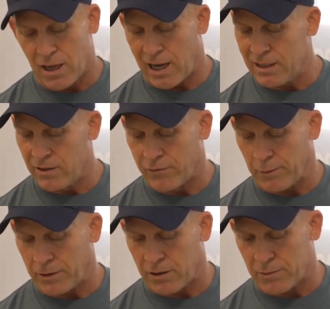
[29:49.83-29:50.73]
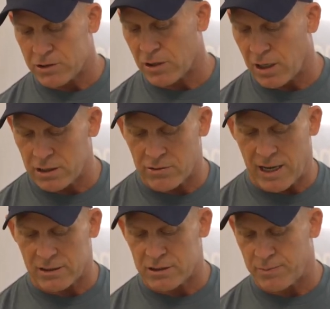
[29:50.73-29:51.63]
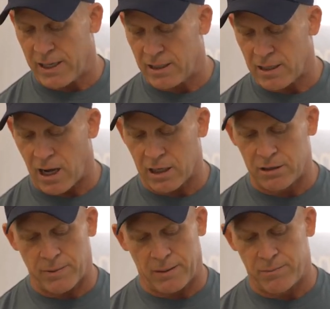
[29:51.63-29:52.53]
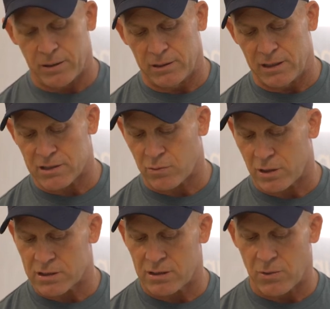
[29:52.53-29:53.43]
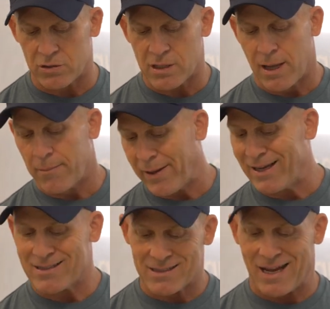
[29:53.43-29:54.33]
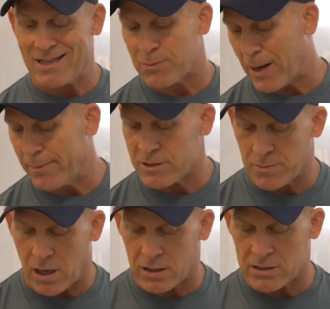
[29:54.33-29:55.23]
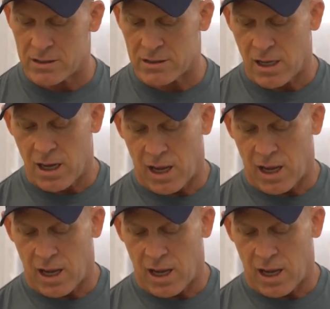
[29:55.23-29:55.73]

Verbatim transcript: ideal for commercial contractors painting in occupied buildings, works in most paint stains, primers, epoxies,